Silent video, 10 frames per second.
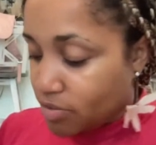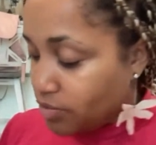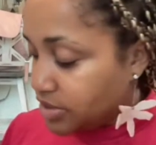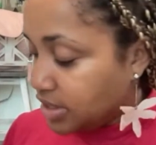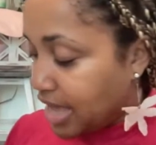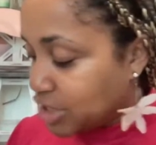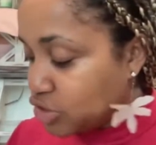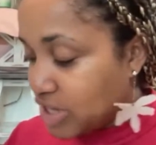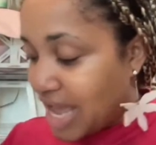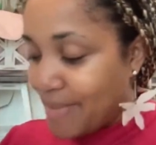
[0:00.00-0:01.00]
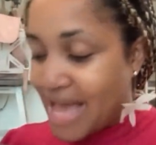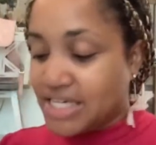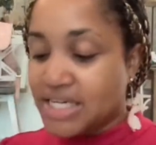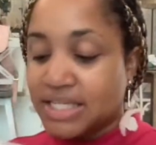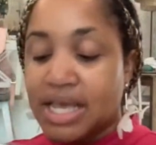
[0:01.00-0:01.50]
with the hydrogel eye
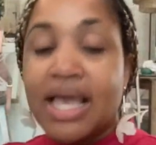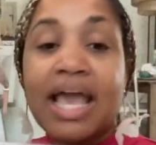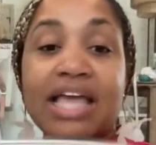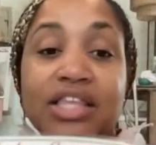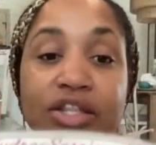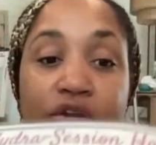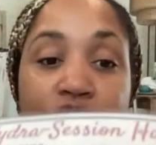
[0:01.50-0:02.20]
patches. And then the